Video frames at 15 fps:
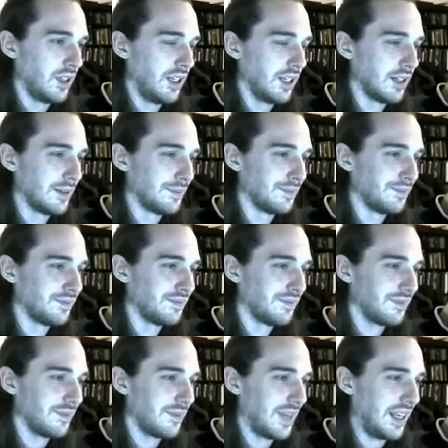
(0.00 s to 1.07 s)

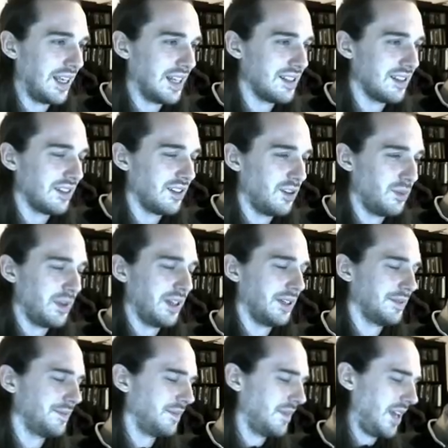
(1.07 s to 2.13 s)
it gets a little bit,
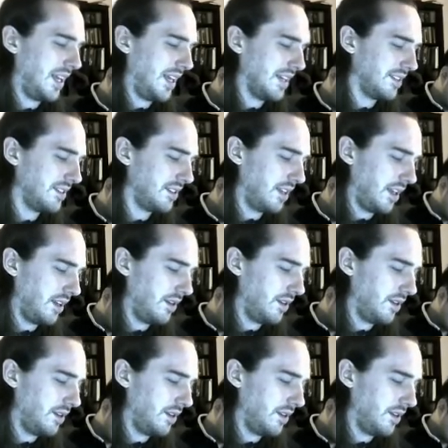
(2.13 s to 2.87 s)
I guess, like,